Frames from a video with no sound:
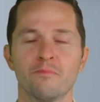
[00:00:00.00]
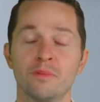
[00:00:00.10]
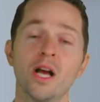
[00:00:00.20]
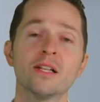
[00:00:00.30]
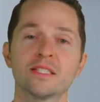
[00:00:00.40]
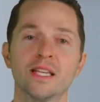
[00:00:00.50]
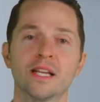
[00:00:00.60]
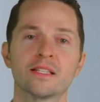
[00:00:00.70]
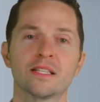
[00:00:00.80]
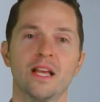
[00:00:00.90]
Beyond
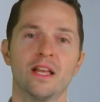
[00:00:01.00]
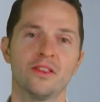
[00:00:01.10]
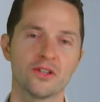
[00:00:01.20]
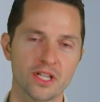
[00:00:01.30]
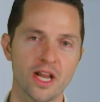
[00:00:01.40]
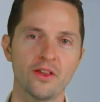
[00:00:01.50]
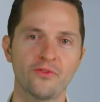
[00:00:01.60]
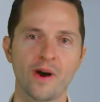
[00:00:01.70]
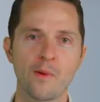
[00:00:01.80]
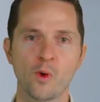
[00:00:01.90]
STIX, there's another
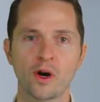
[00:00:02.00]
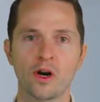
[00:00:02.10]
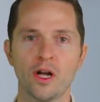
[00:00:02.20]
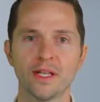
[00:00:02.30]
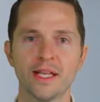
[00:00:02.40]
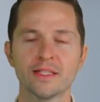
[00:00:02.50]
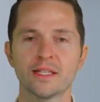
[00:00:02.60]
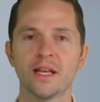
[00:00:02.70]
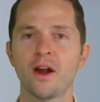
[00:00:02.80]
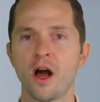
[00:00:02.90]
framework called
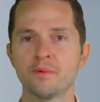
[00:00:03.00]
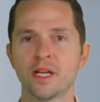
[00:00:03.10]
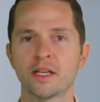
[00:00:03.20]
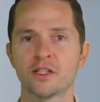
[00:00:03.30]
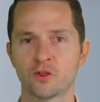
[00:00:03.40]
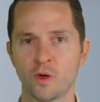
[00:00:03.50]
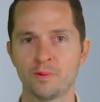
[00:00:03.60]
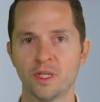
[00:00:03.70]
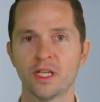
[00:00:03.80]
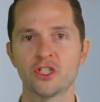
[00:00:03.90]
Incident Object
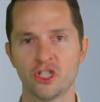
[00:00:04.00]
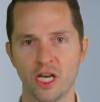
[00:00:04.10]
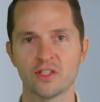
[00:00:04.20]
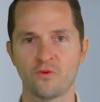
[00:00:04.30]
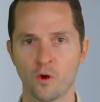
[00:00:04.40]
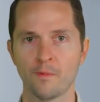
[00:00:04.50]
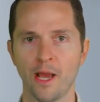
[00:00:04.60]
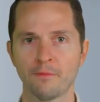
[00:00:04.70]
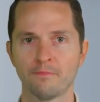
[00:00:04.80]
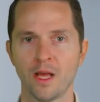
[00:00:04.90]
Description Exchange
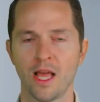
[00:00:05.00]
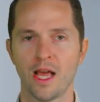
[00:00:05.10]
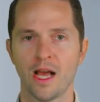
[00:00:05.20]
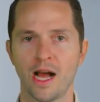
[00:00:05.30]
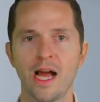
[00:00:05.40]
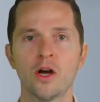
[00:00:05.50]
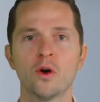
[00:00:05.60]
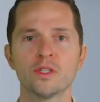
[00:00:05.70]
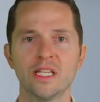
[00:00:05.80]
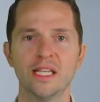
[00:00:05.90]
Format.
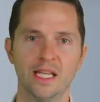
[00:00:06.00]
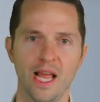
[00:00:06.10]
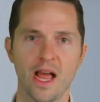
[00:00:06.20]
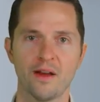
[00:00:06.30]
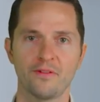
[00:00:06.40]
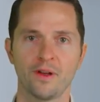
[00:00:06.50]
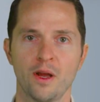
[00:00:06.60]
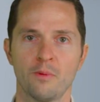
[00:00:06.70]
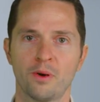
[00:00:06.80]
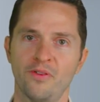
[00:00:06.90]
IODEF
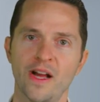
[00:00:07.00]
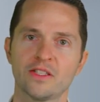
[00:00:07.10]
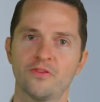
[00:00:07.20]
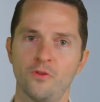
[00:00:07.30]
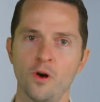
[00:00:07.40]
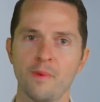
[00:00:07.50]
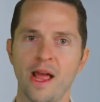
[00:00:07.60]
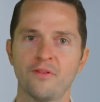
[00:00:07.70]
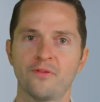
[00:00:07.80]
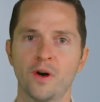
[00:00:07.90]
provides a
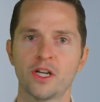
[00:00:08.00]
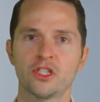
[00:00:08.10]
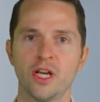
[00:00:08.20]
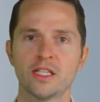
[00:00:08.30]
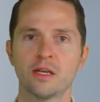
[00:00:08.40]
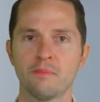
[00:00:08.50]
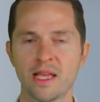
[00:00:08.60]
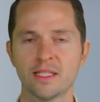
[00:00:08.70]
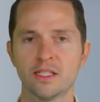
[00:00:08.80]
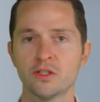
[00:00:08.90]
format for exchanging
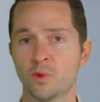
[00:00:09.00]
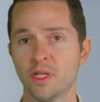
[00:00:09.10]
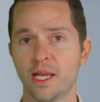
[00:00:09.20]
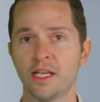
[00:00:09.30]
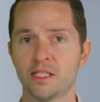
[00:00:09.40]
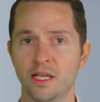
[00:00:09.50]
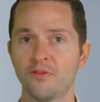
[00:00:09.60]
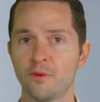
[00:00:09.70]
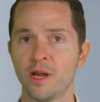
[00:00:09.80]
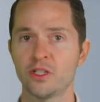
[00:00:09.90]
messages relating to
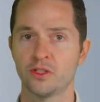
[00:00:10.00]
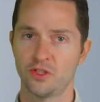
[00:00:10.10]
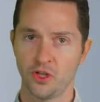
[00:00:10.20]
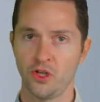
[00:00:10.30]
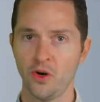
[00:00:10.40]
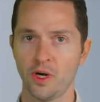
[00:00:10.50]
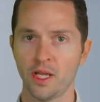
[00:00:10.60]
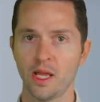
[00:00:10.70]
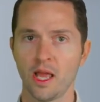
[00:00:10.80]
information security